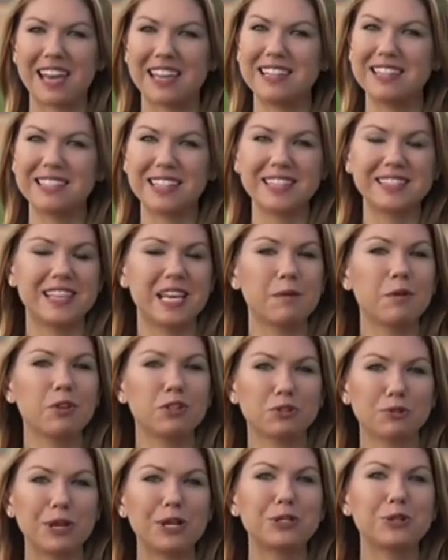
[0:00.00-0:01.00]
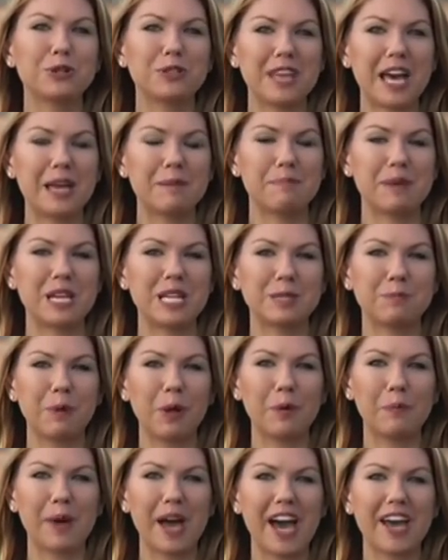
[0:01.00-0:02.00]
And he says they will treasure that
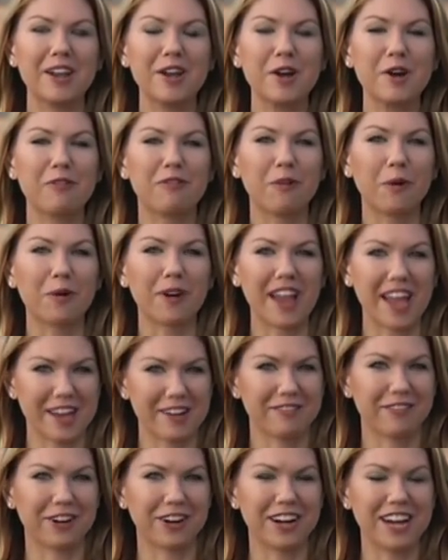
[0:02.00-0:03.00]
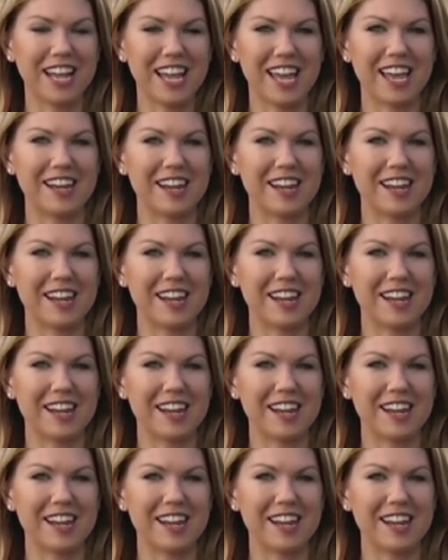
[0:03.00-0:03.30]
baseball bat forever.